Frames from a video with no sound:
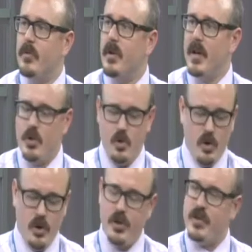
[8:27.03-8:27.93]
And who
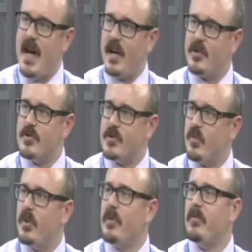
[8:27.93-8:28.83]
are your doctors, and
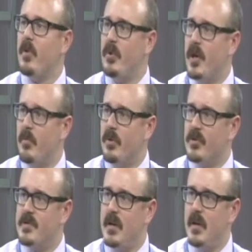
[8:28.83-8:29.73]
what are their phone numbers?